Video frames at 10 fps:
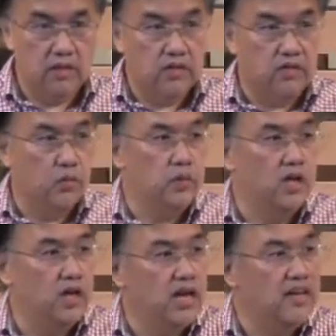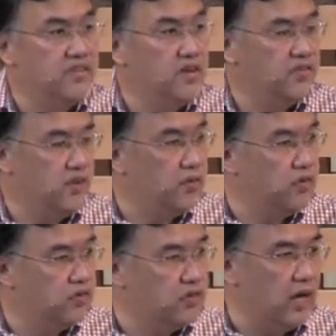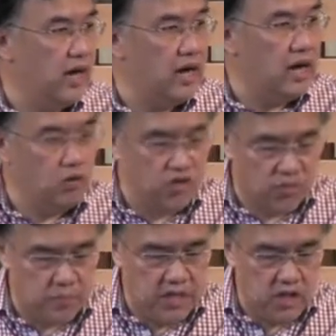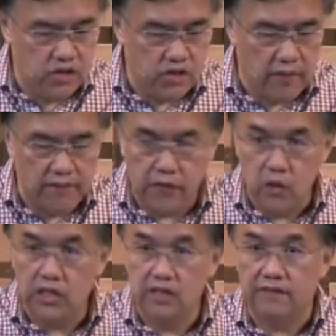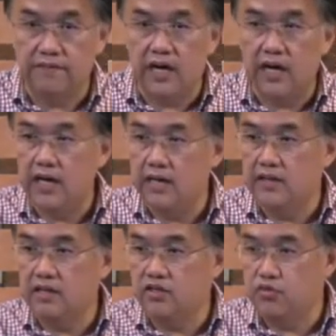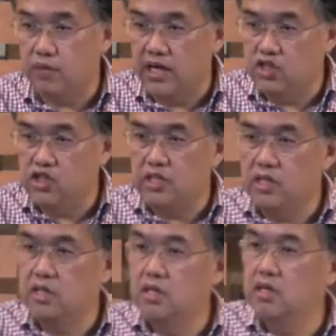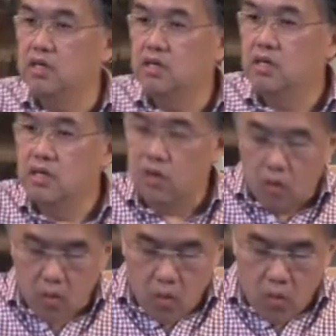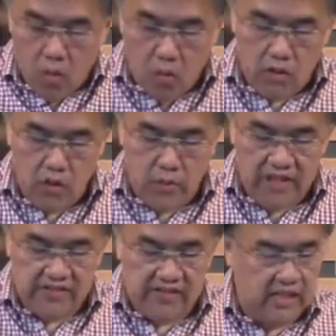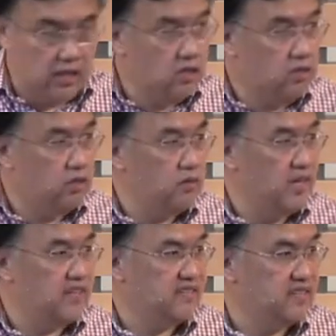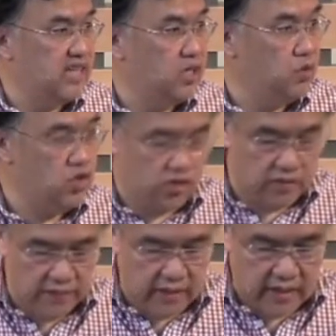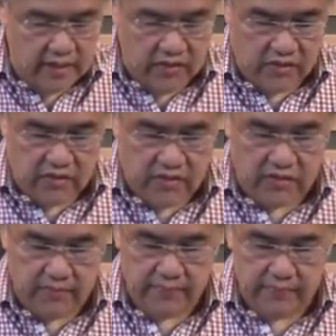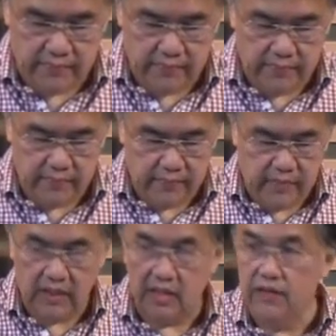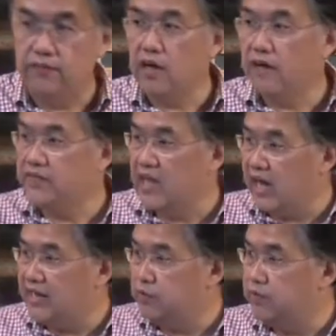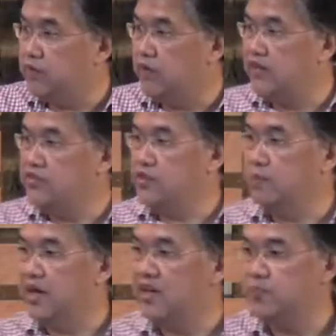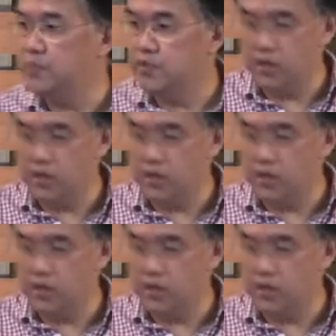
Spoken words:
So we got to ask ourselves, are our speech fueling the fire that is raging, or do we seek to extinguish the fires? If you have died with Christ, you must put